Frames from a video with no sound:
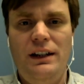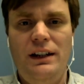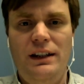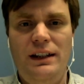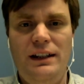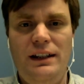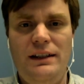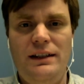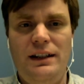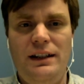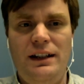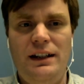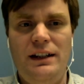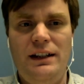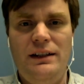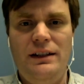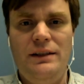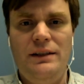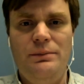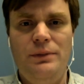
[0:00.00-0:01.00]
get uh,
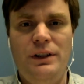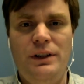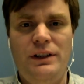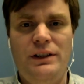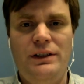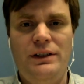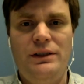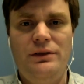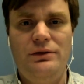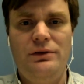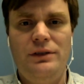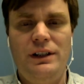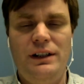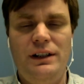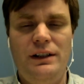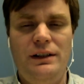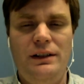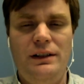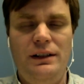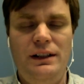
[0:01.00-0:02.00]
these books to
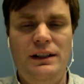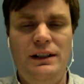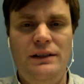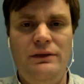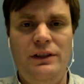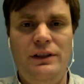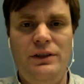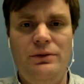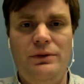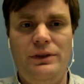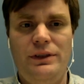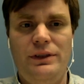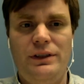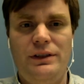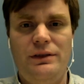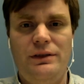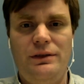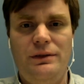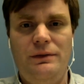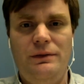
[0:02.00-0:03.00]
uh,
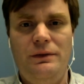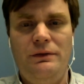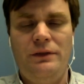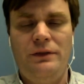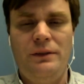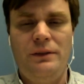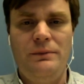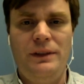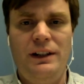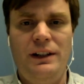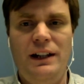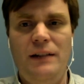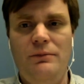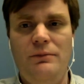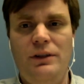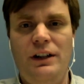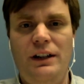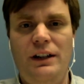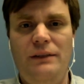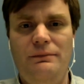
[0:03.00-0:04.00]
individuals from the
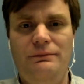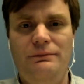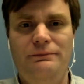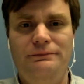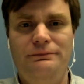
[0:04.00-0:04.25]
library.